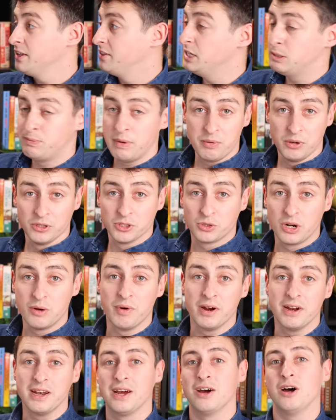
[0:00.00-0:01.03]
These people on screen
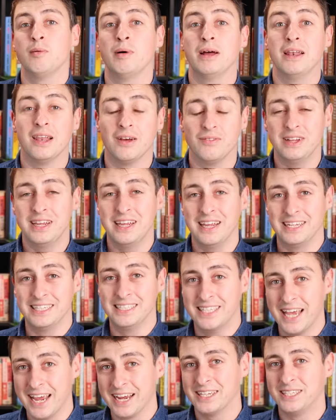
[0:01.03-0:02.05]
right now are my lovely
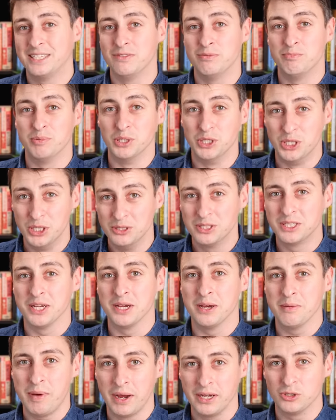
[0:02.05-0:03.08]
executive
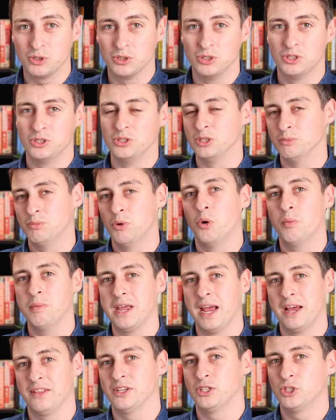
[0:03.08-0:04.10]
producer patrons who support
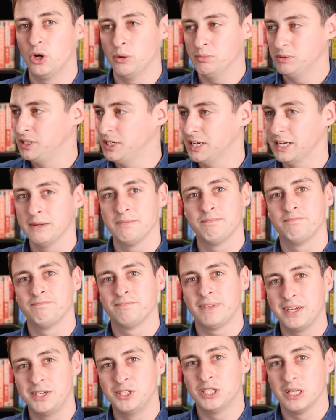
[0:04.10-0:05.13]
me at the top tier.
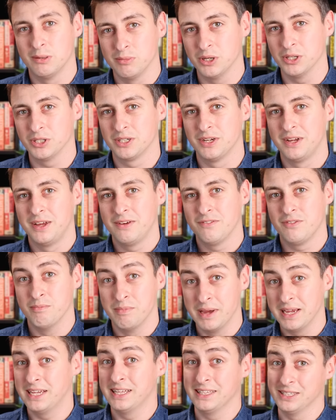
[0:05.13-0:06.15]
Thank you so much for
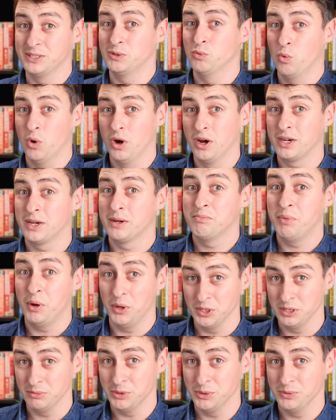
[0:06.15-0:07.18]
making this work
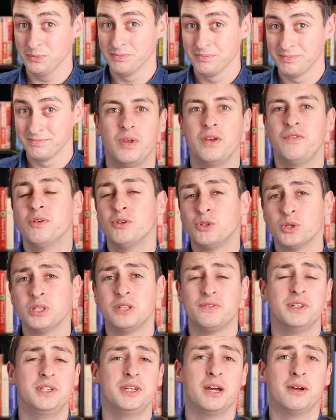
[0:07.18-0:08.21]
possible. If you
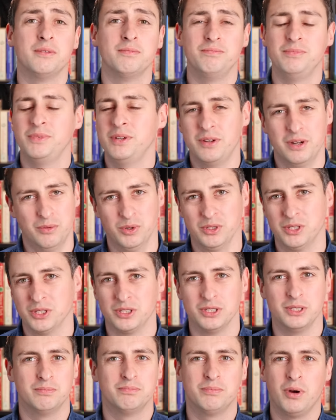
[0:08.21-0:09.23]
enjoyed the video, you know what to
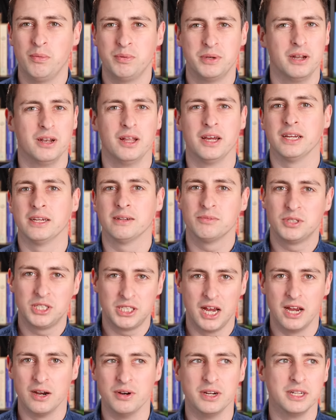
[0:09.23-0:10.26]
do. Pop it a like,
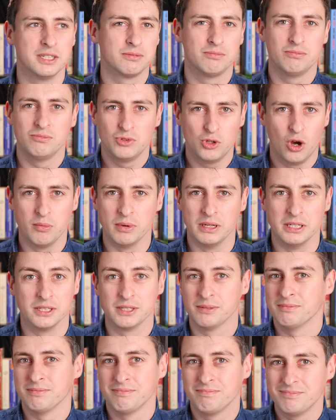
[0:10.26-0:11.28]
share it,
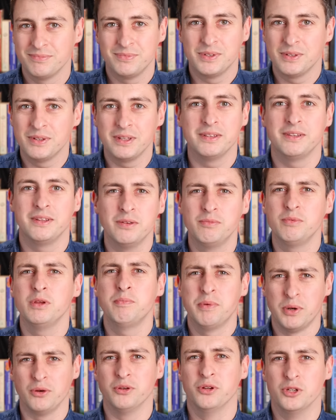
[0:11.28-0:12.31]
comment.
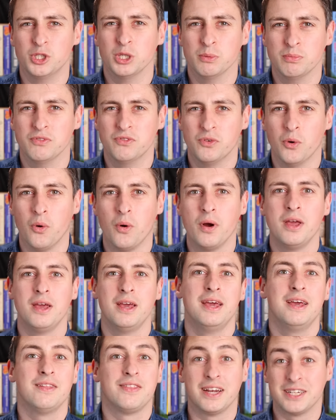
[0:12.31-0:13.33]
You've been on YouTube before.
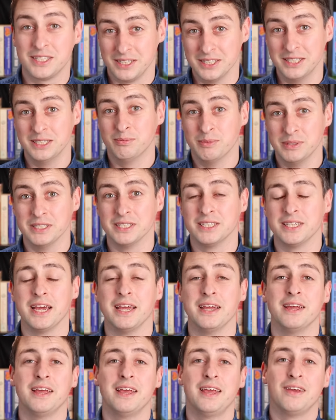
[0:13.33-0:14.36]
That just leaves me to
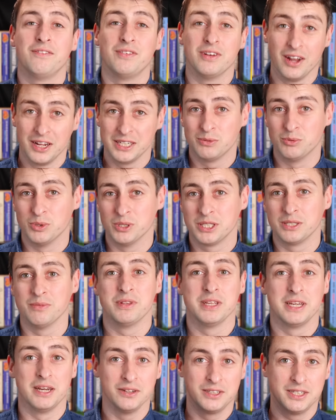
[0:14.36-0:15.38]
say, if you'd like to watch
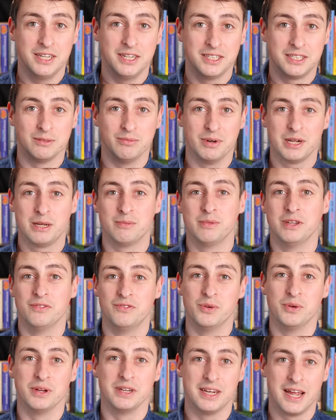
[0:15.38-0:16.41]
something else, here's some
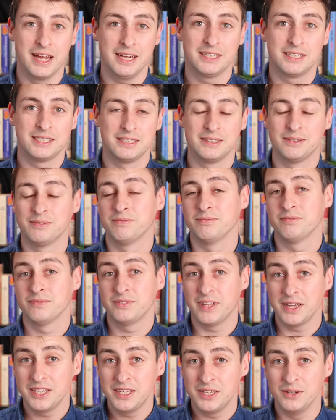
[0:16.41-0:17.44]
recommended viewing next.
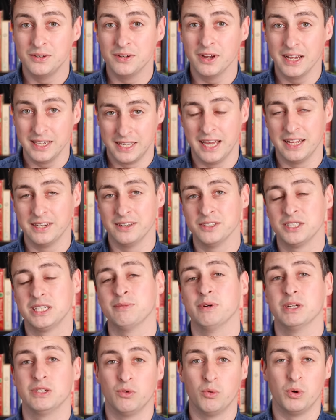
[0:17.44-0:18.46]
Thank you again
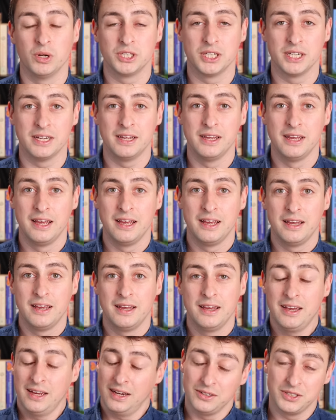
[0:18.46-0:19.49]
so much for watching, and
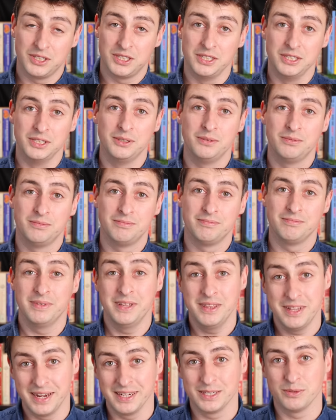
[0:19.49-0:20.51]
I'll see you
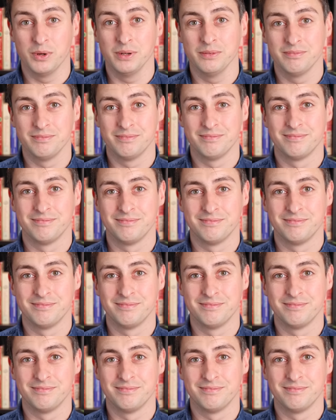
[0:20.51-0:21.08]
in the next one.